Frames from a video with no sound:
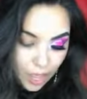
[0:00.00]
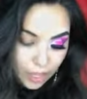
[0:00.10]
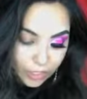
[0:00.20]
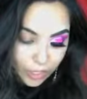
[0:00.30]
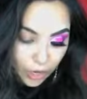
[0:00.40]

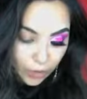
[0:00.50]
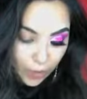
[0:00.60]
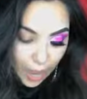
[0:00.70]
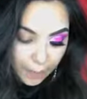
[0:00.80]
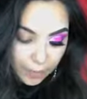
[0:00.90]
So
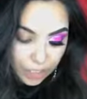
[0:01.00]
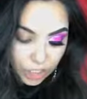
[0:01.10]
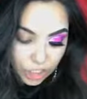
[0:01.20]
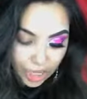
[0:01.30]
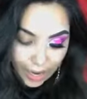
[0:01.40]
I'm going to
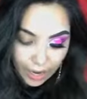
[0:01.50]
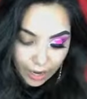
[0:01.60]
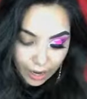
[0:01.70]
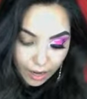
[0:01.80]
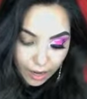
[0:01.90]

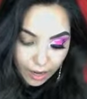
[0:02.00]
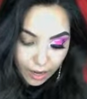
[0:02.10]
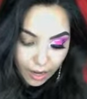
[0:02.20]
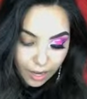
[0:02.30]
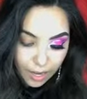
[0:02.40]
share,
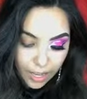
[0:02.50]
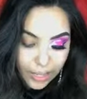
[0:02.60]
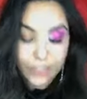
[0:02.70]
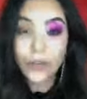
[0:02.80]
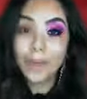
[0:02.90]

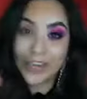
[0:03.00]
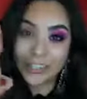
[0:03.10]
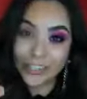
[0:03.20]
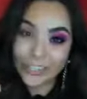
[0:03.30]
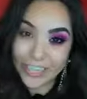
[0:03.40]
so make sure
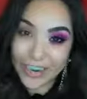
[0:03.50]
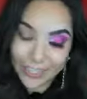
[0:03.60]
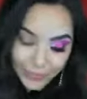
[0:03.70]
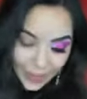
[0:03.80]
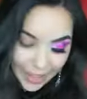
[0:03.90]
you share as
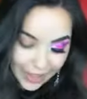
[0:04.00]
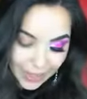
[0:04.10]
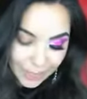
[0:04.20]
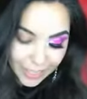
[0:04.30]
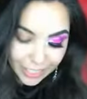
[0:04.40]
well.
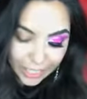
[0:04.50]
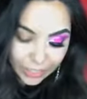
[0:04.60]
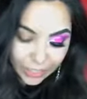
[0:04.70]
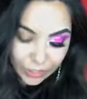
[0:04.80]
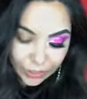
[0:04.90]
I'm going to share this
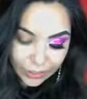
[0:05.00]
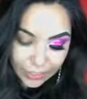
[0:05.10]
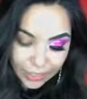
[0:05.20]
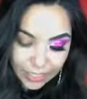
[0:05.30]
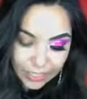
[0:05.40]
to Crystal
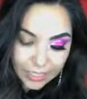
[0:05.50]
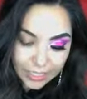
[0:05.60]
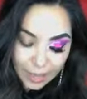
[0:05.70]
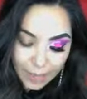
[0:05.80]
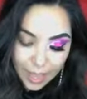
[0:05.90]
H D Z
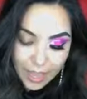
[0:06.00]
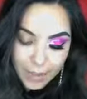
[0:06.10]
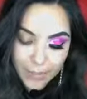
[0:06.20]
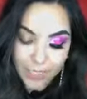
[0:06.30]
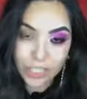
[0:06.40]
Tapia, and I'm
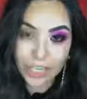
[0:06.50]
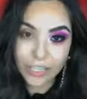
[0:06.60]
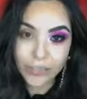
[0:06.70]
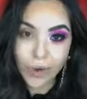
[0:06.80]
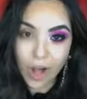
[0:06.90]
going to share
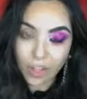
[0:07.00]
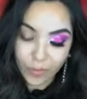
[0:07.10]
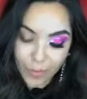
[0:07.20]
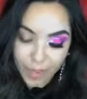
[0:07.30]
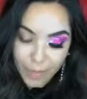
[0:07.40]
to all of
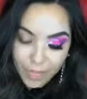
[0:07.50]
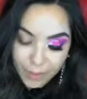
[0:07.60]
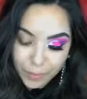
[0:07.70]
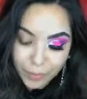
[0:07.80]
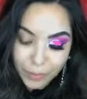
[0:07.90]
my
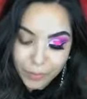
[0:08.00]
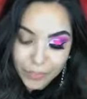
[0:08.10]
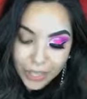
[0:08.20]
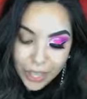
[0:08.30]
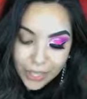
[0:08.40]
makeup groups.
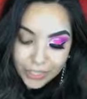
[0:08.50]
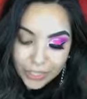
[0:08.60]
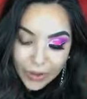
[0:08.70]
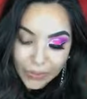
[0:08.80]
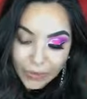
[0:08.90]

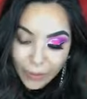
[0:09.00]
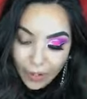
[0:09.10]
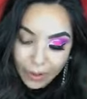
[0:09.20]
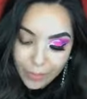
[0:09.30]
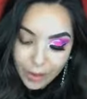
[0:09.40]
So if you all
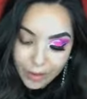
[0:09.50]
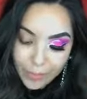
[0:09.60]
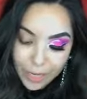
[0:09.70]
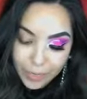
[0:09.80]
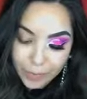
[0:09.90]
are part of
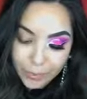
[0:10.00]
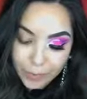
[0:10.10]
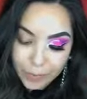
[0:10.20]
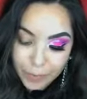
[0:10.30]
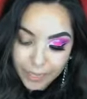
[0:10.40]
makeup
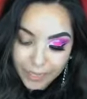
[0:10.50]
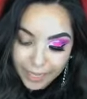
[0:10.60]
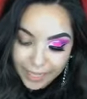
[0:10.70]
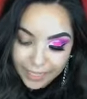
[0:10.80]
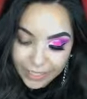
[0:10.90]
groups,
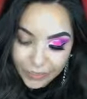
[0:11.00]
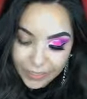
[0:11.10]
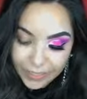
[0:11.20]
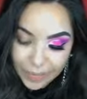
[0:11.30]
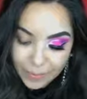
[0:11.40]
please do the
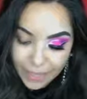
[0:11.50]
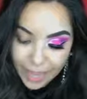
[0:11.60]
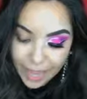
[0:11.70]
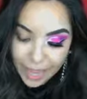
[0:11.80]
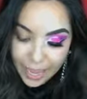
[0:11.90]
same
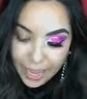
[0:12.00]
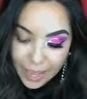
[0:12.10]
thing.